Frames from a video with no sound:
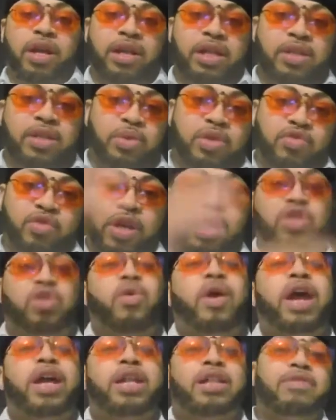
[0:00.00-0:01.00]
this was
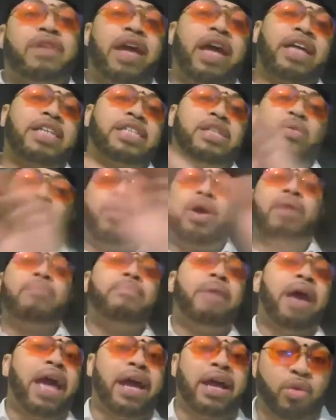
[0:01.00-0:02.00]
retroactive. They actually
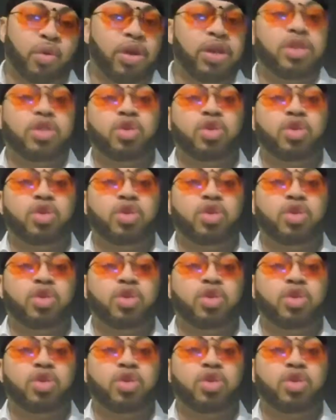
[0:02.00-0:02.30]
went back three,